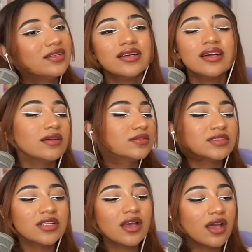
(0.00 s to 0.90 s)
Oh
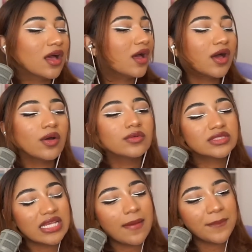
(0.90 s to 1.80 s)
no,
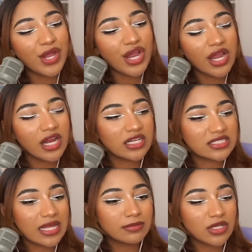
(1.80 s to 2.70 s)
Dipper,
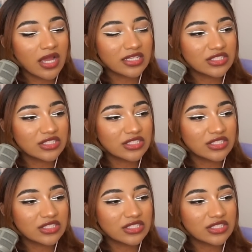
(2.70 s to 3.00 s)
stop talking to